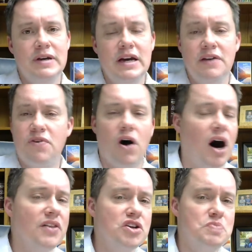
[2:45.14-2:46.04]
And for
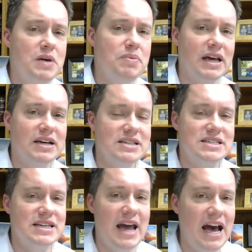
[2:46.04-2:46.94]
all those people that can
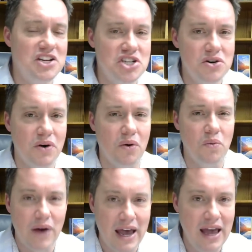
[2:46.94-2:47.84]
snatch you
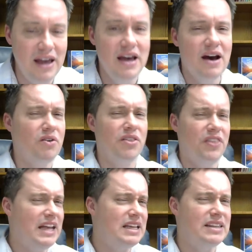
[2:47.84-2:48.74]
away or
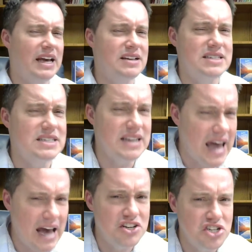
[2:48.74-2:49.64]
think that they can
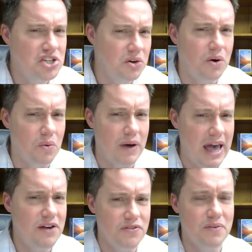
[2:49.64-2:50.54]
snatch you
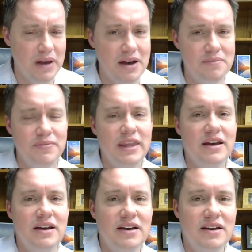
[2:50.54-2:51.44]
away from him,
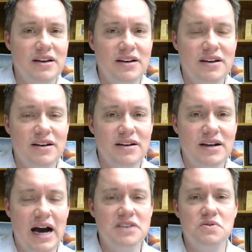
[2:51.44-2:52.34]

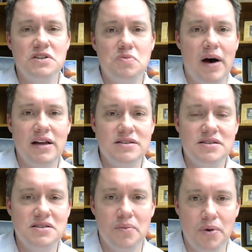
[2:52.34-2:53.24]
God's response is
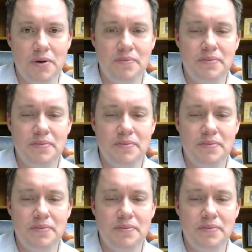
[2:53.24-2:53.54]
simple.